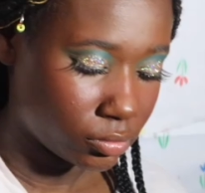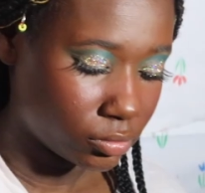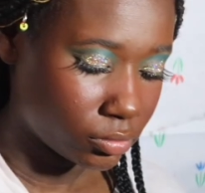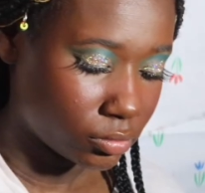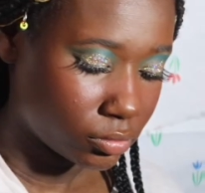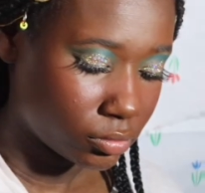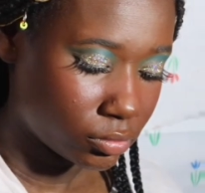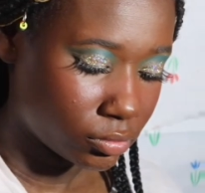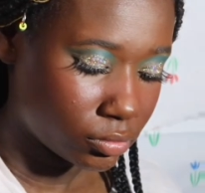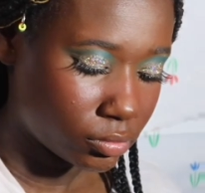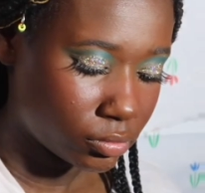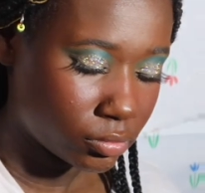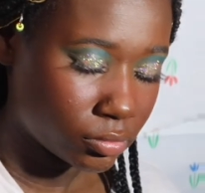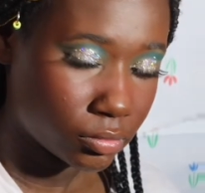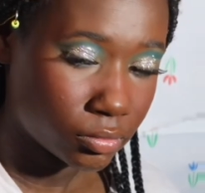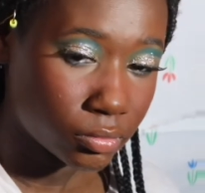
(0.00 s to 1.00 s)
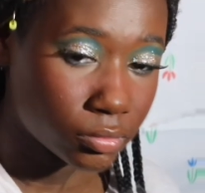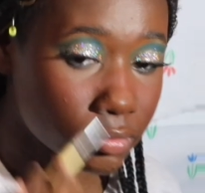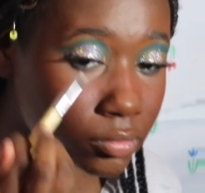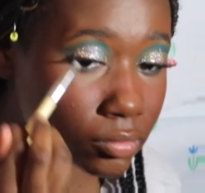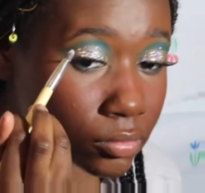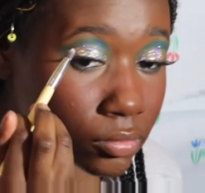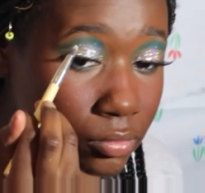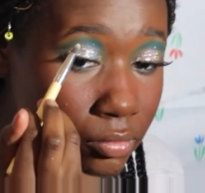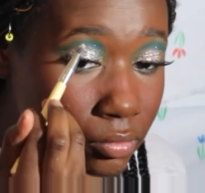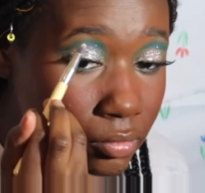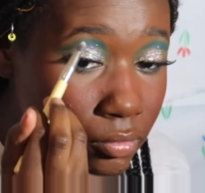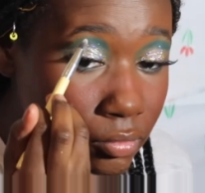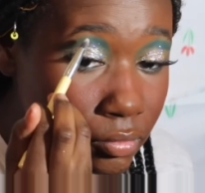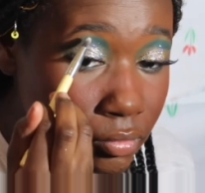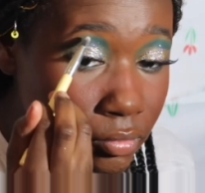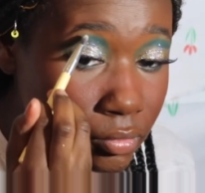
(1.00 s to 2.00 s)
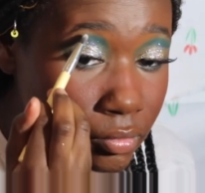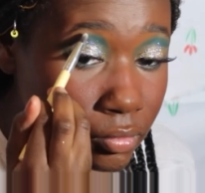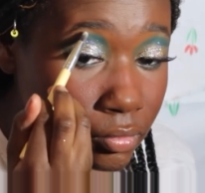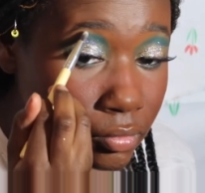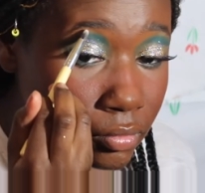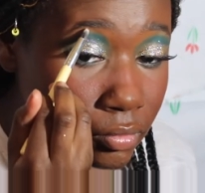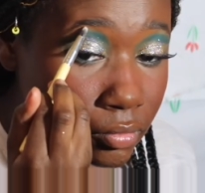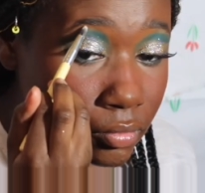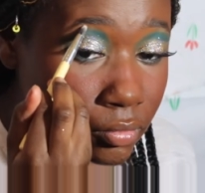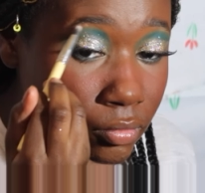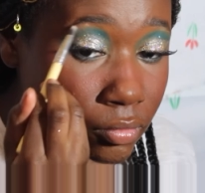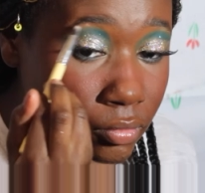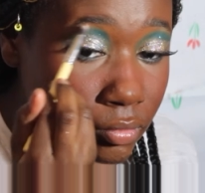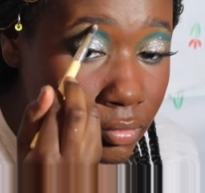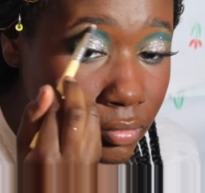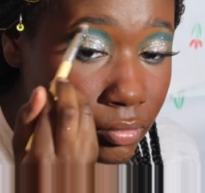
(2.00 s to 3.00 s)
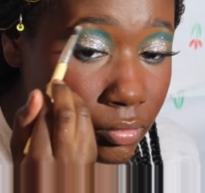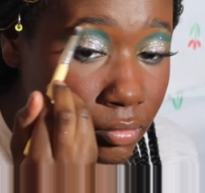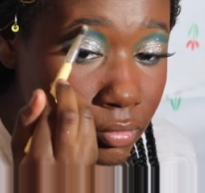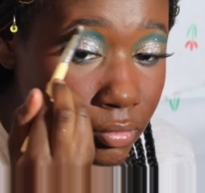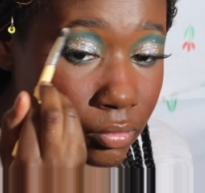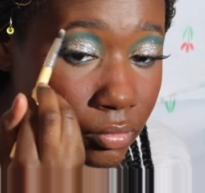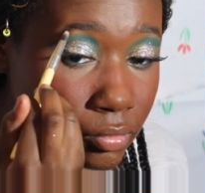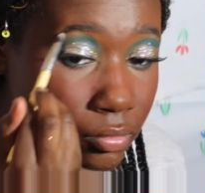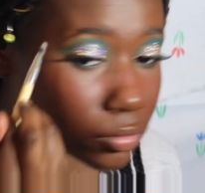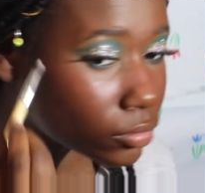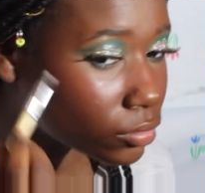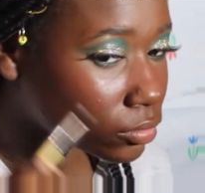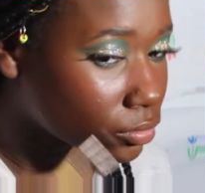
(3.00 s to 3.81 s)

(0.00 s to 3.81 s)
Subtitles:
Nothing is said.